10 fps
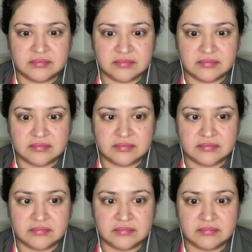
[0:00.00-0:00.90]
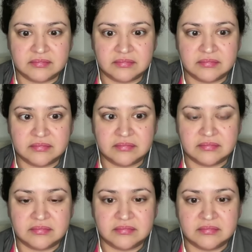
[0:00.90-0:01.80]

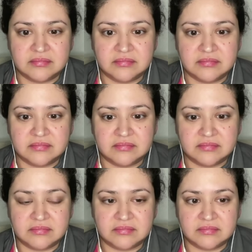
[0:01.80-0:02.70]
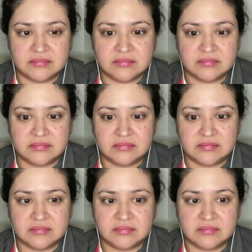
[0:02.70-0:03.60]

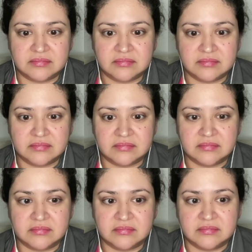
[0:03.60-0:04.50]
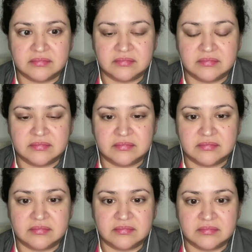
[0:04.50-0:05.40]

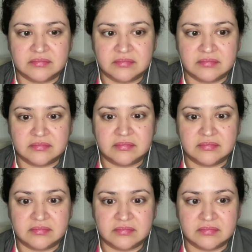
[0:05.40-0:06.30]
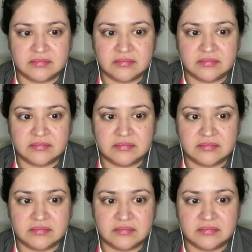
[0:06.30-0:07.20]

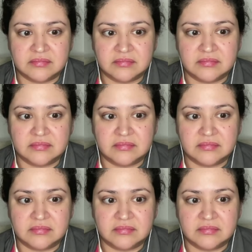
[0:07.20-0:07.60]
No words are spoken by the person on screen.